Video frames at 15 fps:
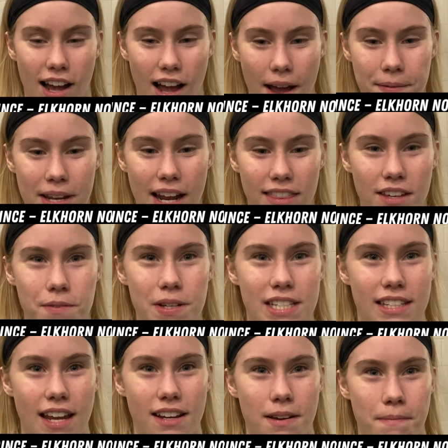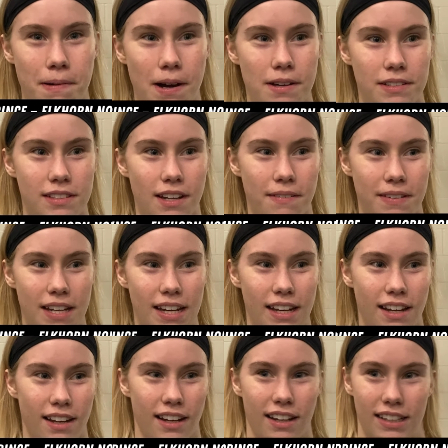I mean, I think we stayed composed. I
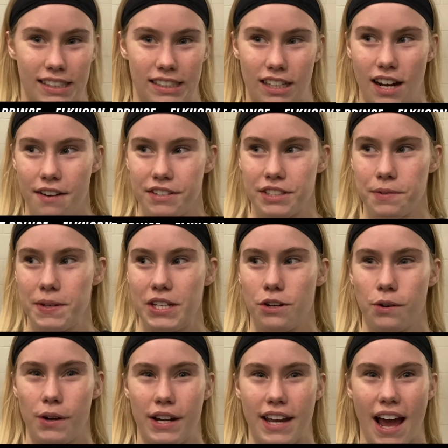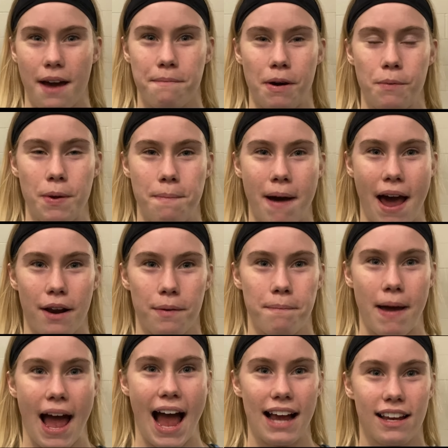mean, obviously we knew we were down, but we battled
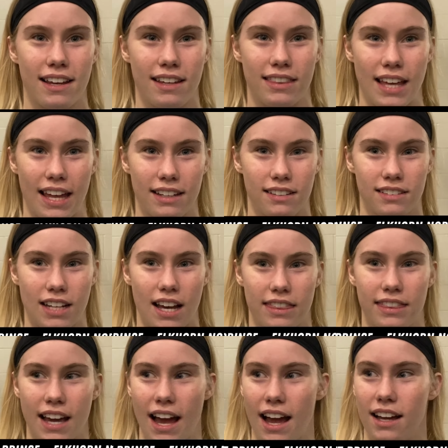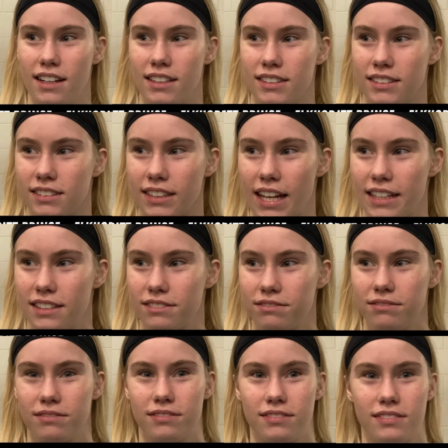back and then got that, like,
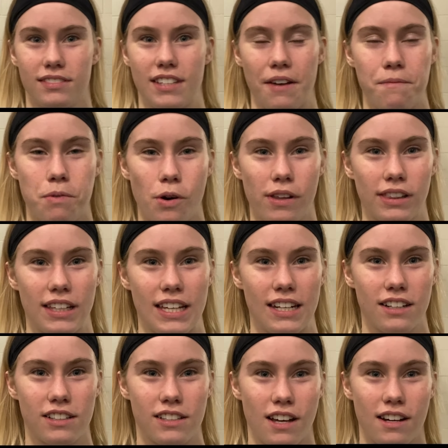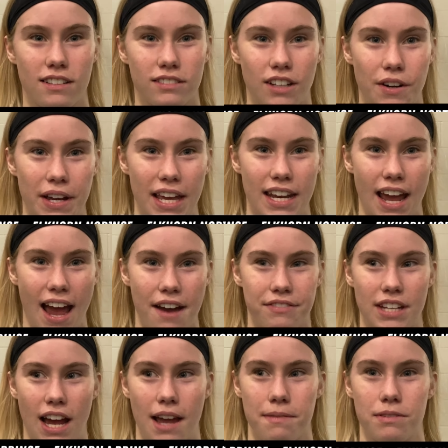7-point lead or so going into
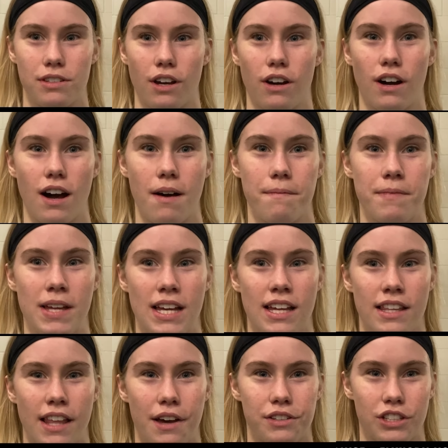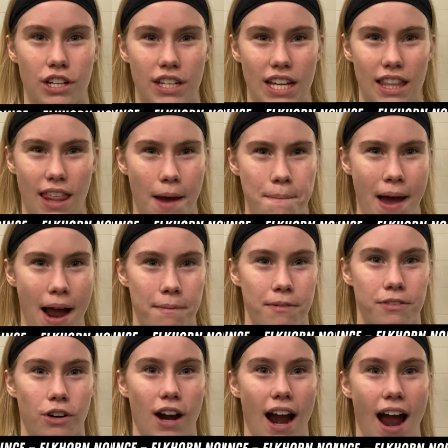halftime. So that was good to get that back
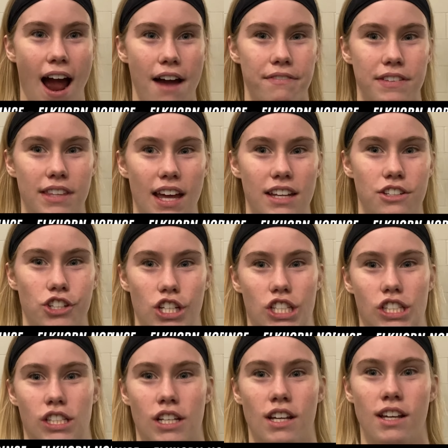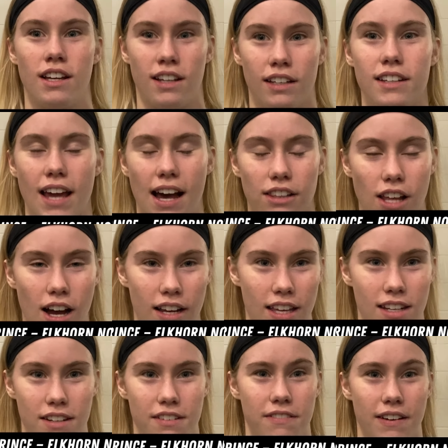before half and then just, yeah, lock
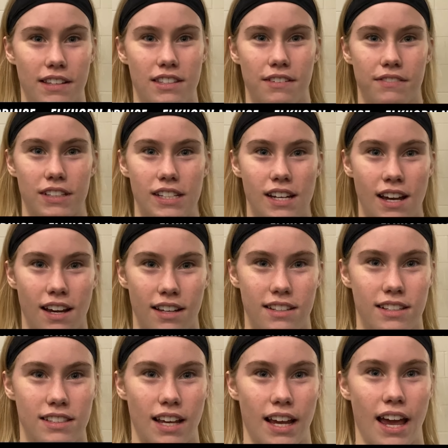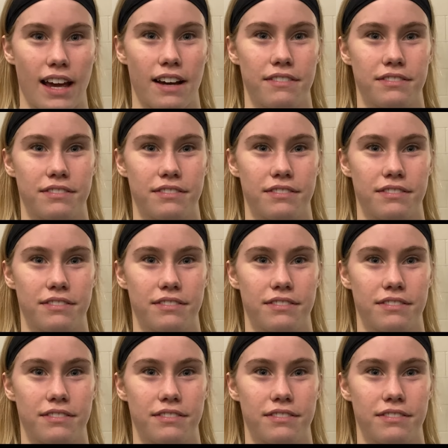in defensively in the second half.